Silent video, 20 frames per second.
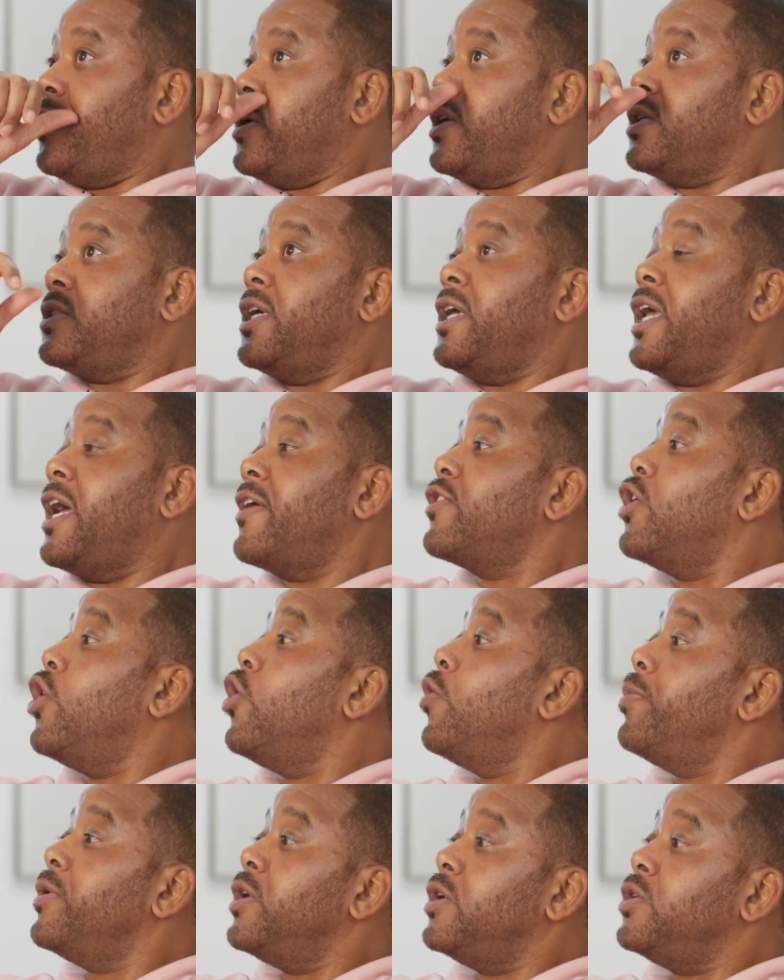because they had to
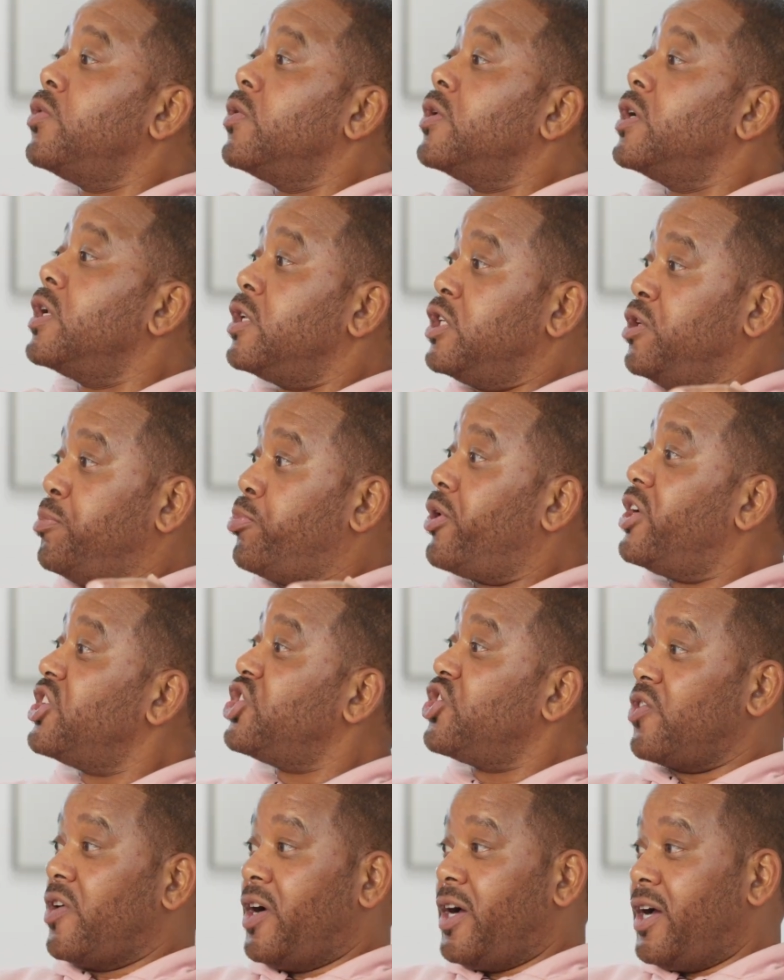open the door to
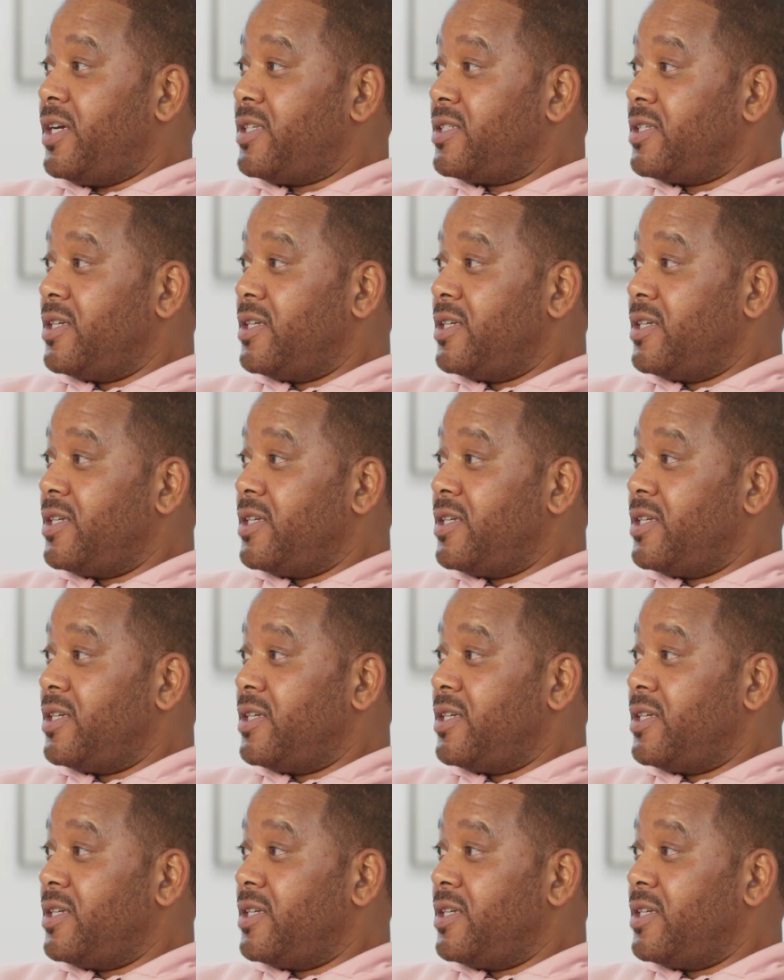depressurize.